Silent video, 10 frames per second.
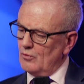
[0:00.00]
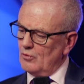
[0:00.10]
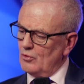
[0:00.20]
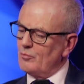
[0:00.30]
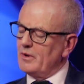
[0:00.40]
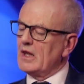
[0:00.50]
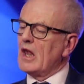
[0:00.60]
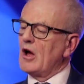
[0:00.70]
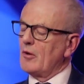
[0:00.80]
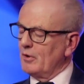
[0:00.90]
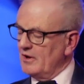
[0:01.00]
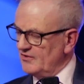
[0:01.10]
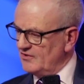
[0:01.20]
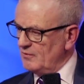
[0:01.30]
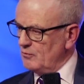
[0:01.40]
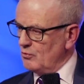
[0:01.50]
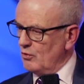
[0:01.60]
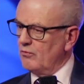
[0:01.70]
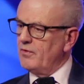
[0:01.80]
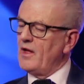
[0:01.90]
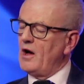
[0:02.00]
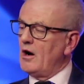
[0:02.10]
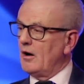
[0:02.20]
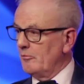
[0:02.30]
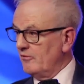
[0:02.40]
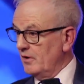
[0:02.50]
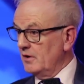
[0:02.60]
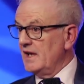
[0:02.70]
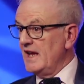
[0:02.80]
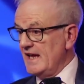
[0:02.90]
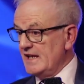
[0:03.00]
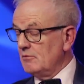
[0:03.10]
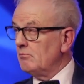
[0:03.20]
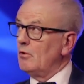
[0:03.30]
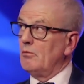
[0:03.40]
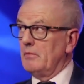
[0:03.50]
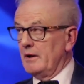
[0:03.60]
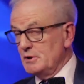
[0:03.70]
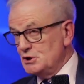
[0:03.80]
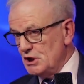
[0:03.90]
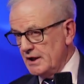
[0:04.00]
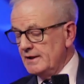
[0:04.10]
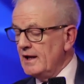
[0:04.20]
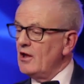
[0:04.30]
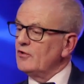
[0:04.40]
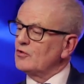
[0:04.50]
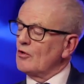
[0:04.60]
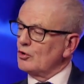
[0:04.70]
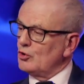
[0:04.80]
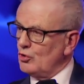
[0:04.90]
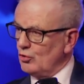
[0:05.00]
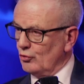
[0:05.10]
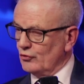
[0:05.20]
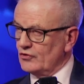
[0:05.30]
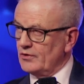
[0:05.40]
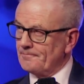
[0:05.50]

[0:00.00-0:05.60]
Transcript: could be liable in civil law for the harm that he or maybe she has gone and caused.